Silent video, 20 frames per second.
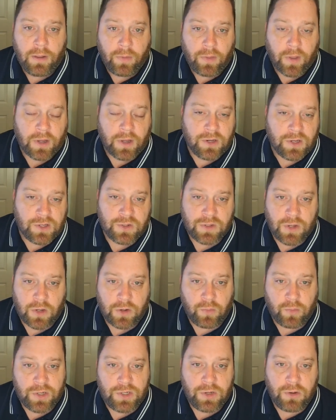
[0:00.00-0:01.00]
the conditions
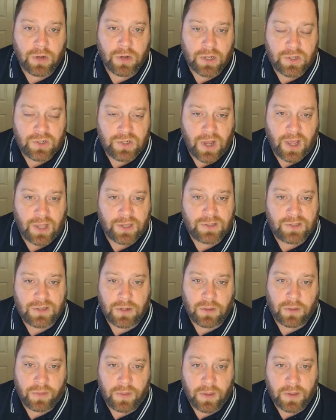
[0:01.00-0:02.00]
under which you can adjust,
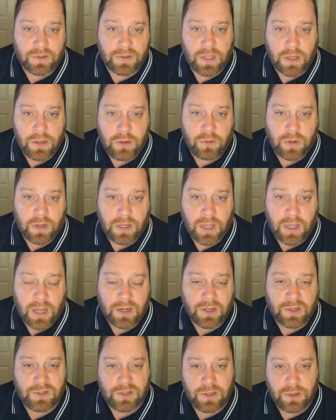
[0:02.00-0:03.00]
and the things that you can get
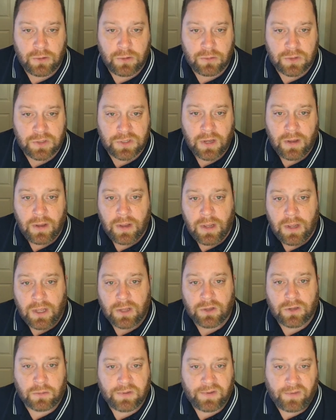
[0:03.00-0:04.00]
excused
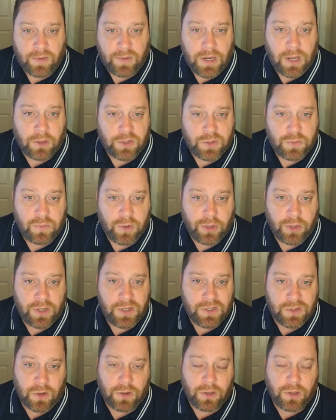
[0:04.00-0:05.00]
in terms of
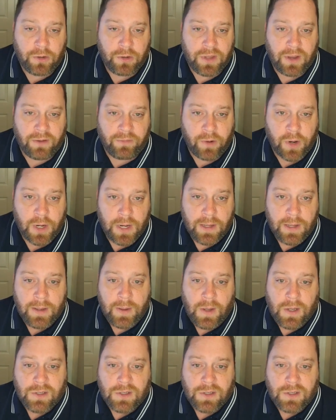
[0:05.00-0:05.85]
ineligibilities are a little different.